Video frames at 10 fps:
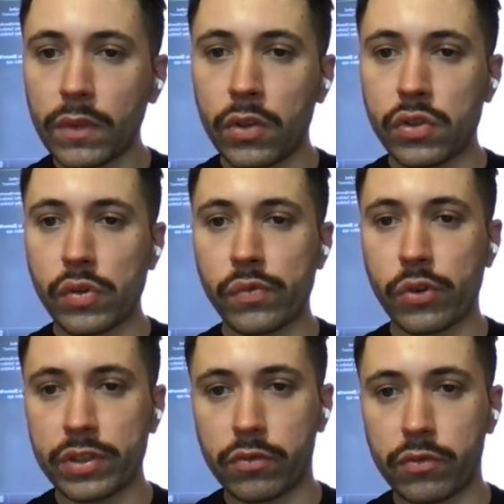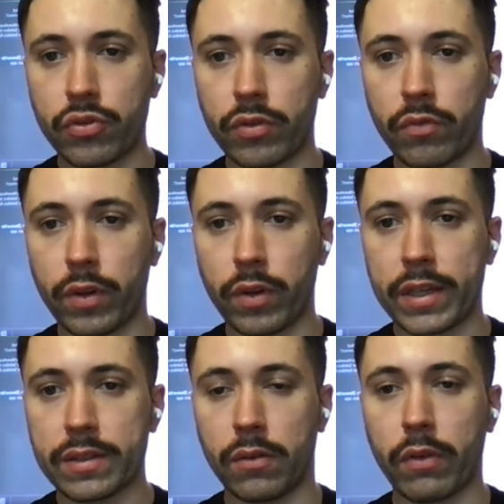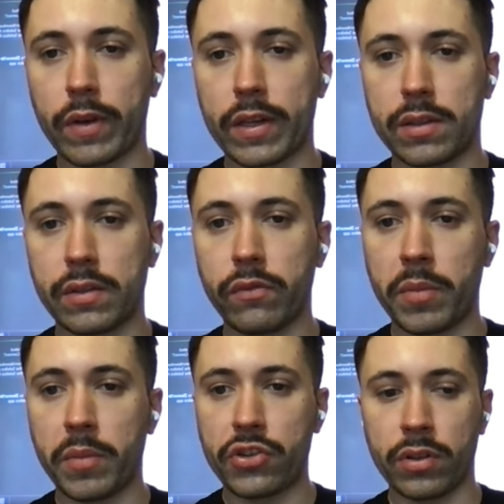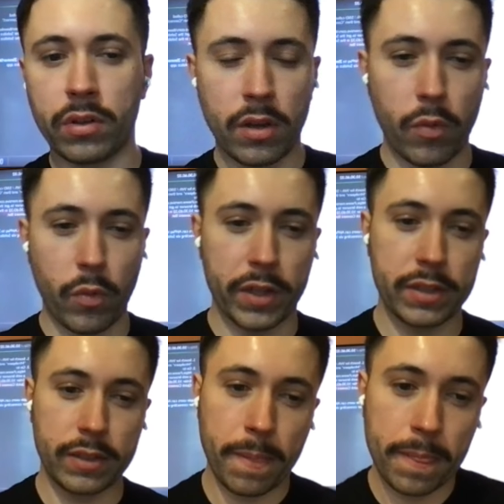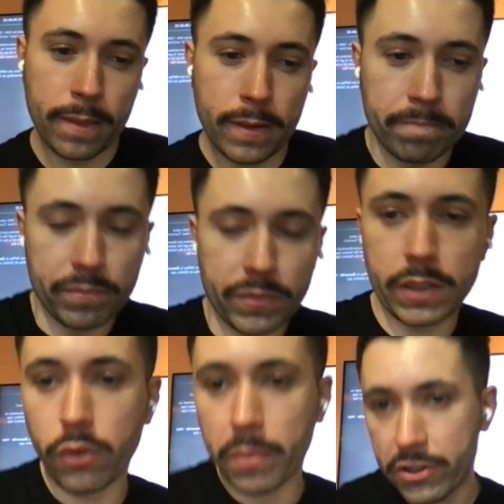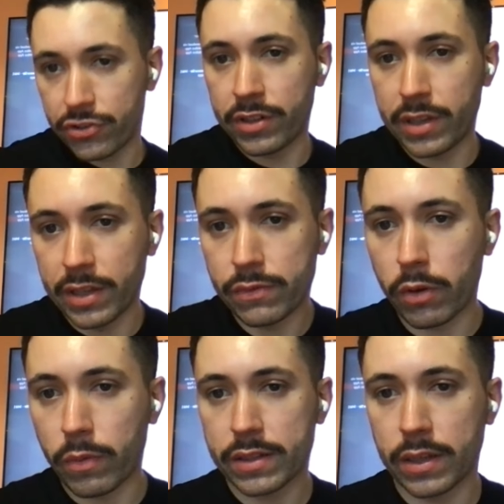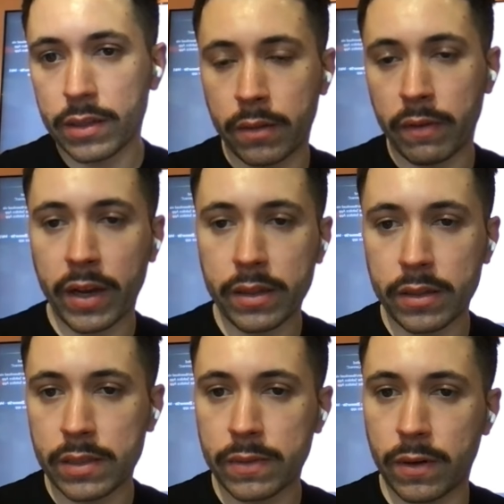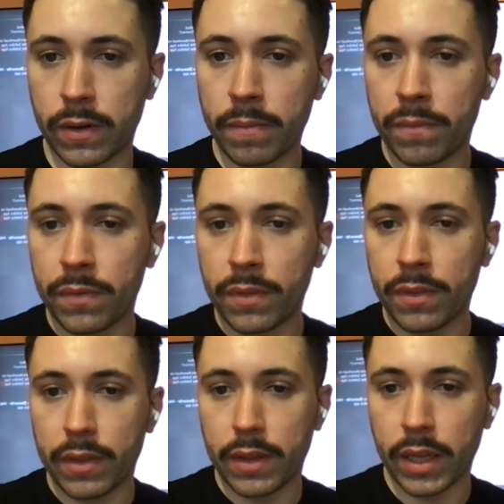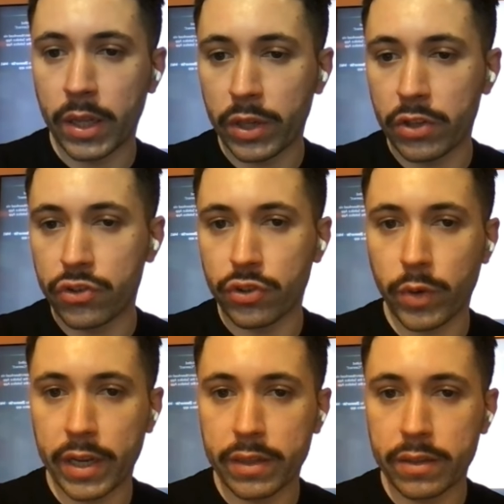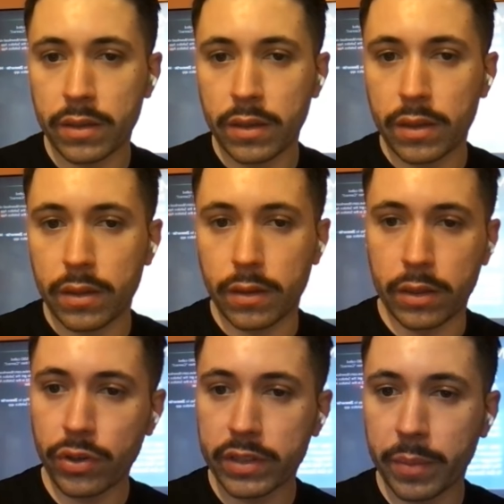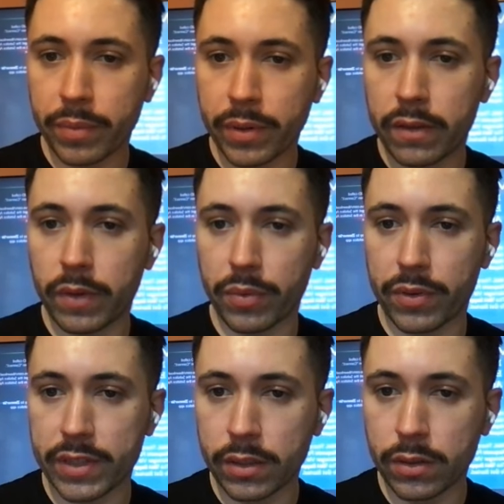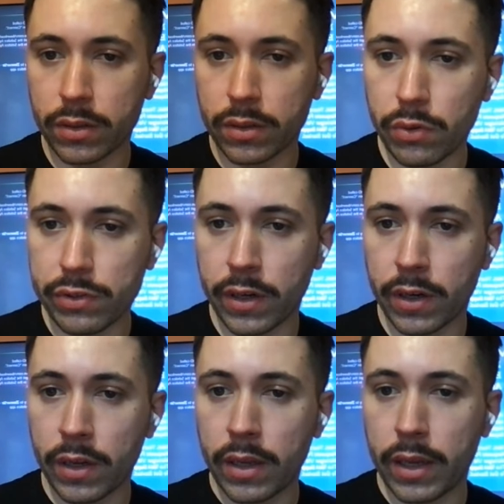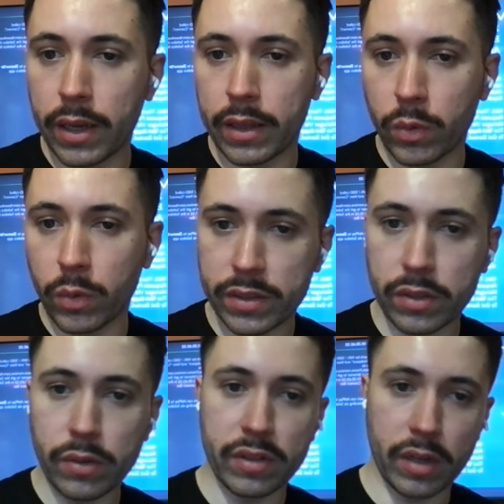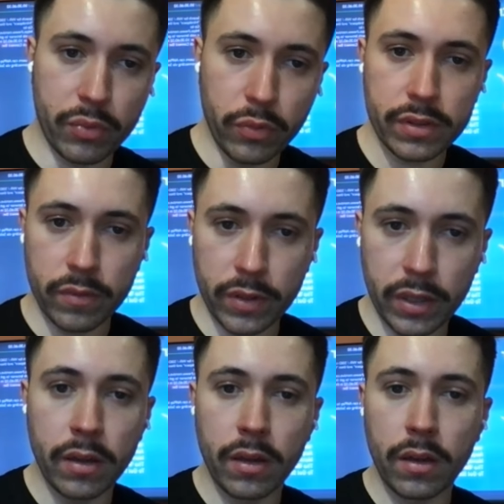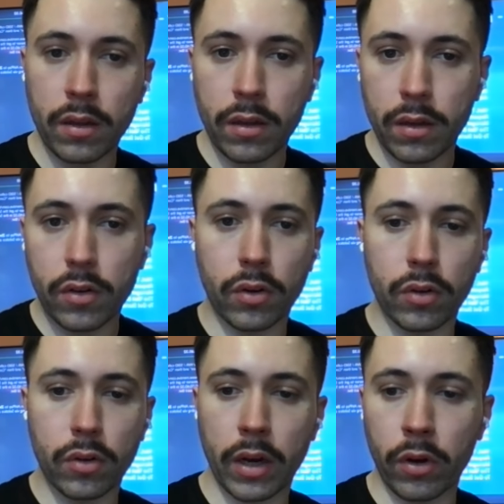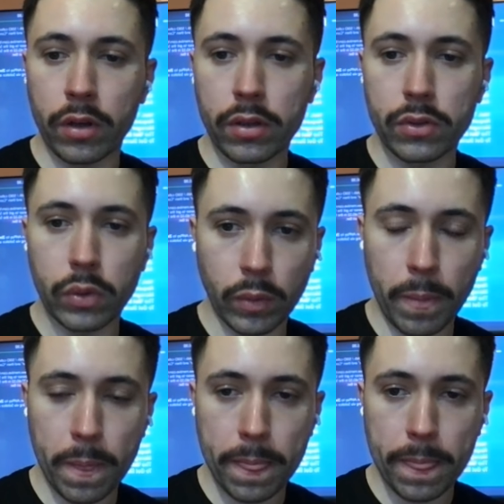So first it requests this information. Once this information is requested, we've got an answer, then we generate the initial template, we present it to the user, and then once the user approves, we call our tool.